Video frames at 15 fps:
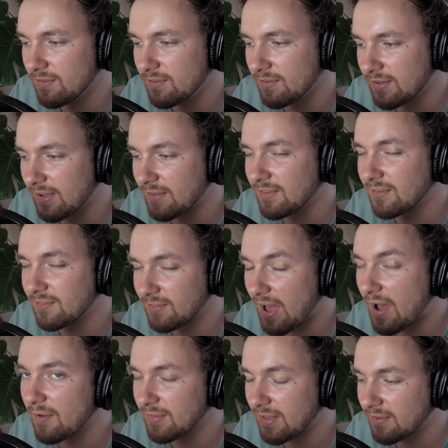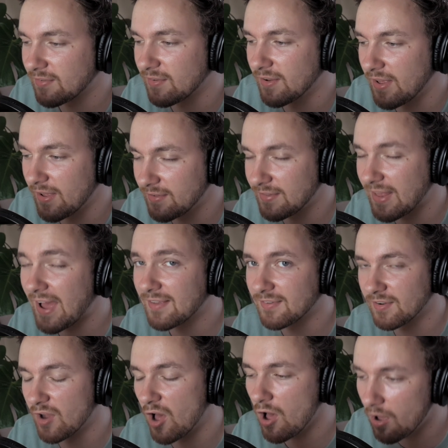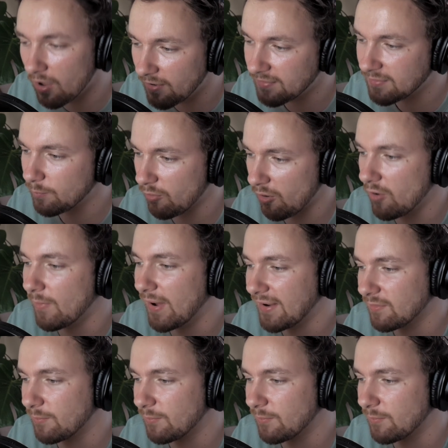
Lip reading: It's amazing. That is an earned bromance